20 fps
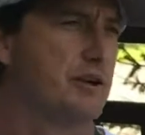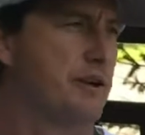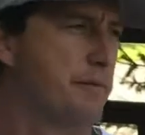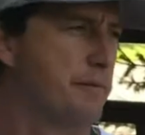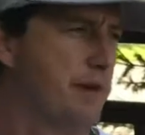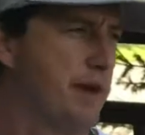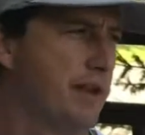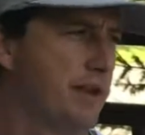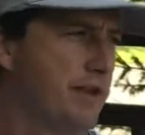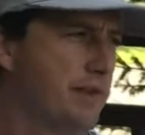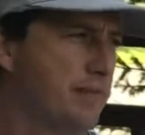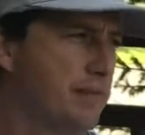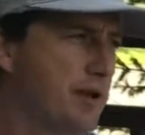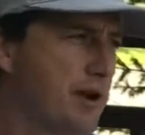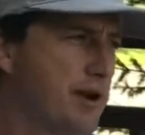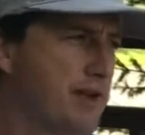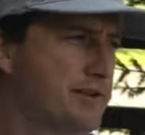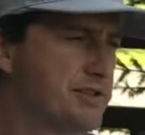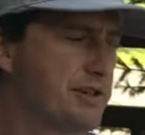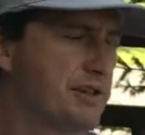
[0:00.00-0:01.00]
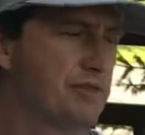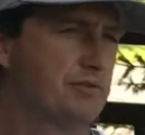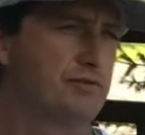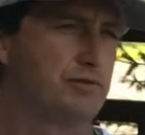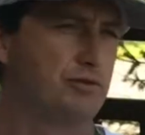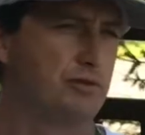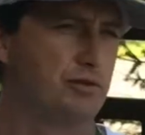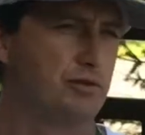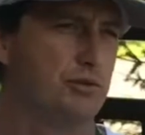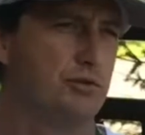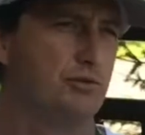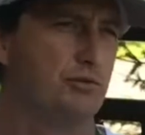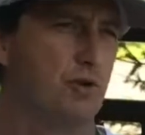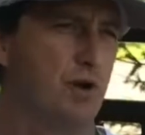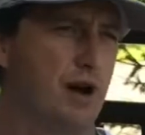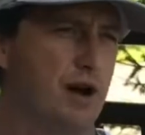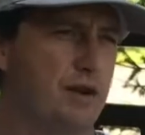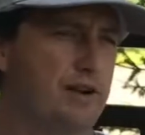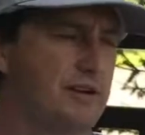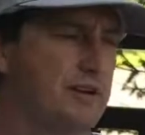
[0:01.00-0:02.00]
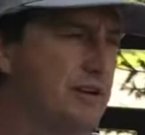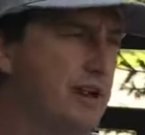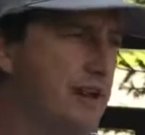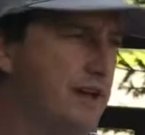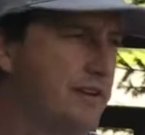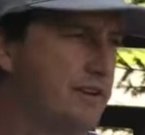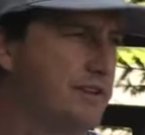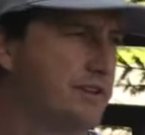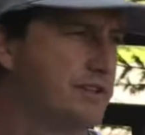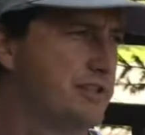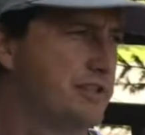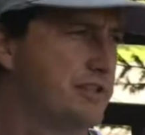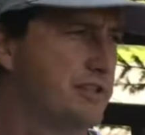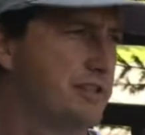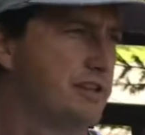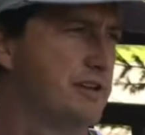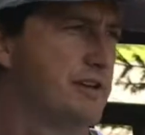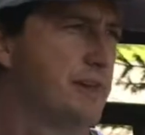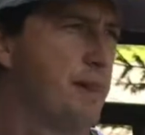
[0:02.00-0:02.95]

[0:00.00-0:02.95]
compelling projects: food, water, energy,